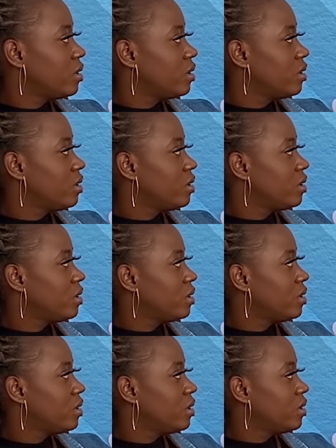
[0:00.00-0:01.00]

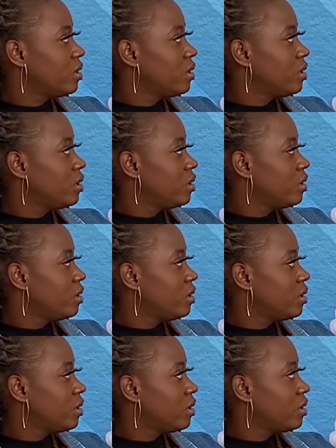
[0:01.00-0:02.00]

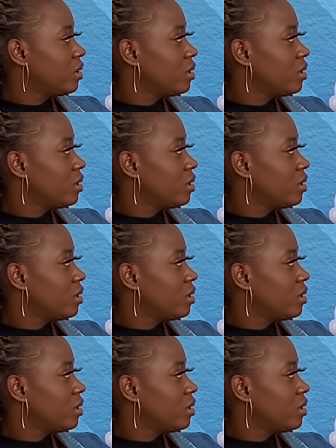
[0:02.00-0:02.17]
[no speech]